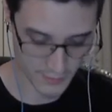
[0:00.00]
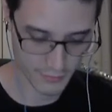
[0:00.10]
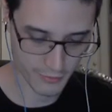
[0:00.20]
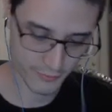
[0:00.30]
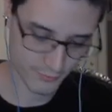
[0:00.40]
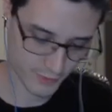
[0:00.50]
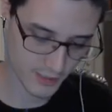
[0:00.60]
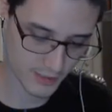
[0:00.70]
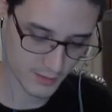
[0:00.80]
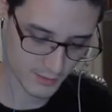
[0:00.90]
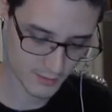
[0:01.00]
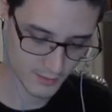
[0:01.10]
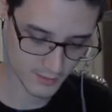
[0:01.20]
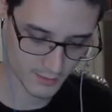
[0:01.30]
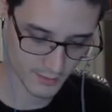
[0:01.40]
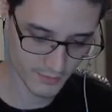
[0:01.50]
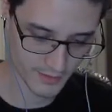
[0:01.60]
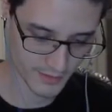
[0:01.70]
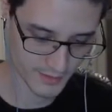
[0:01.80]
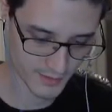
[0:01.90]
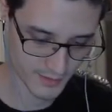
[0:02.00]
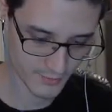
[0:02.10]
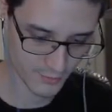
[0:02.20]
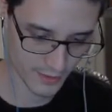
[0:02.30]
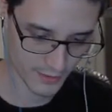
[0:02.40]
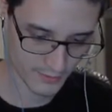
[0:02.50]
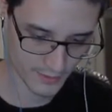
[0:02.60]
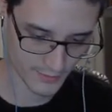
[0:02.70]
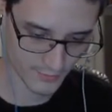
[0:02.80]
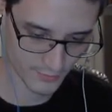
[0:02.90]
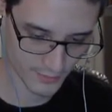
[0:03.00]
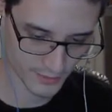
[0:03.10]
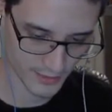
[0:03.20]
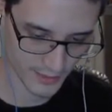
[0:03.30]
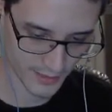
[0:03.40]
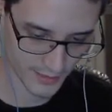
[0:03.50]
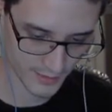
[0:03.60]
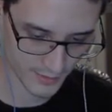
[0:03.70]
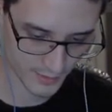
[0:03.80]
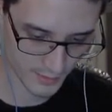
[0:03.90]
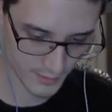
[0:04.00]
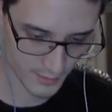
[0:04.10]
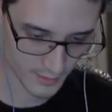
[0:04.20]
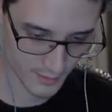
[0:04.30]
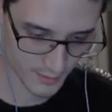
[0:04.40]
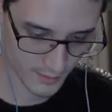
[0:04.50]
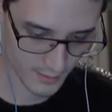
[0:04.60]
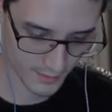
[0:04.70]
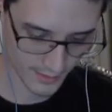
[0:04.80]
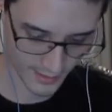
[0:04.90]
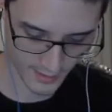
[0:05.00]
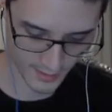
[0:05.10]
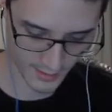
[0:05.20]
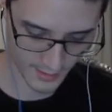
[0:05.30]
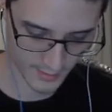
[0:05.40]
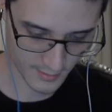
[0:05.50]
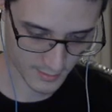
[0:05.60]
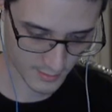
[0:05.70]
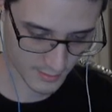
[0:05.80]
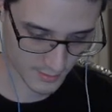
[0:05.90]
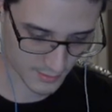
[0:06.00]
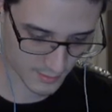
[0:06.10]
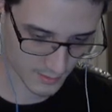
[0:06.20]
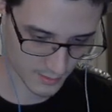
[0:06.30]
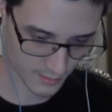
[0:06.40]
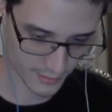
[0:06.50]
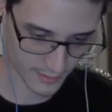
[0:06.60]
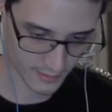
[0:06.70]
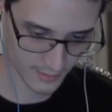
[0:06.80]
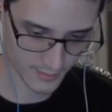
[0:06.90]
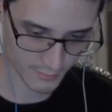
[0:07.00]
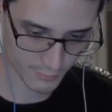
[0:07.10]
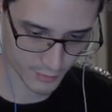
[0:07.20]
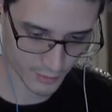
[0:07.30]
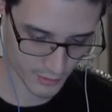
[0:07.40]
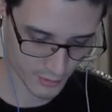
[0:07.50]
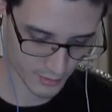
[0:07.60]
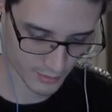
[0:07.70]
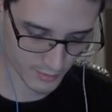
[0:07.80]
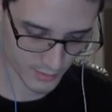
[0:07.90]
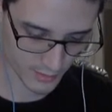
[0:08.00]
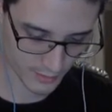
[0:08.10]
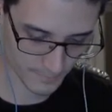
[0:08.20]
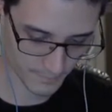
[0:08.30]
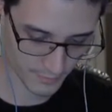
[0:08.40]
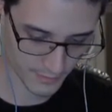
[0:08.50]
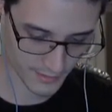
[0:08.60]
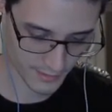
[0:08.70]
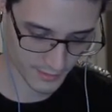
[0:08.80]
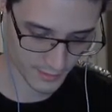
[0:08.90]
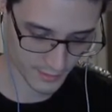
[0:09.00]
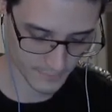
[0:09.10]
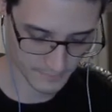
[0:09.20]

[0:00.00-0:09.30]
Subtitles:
3 of these this round. That's really nice. And I've gotten this book. Okay, and things are good.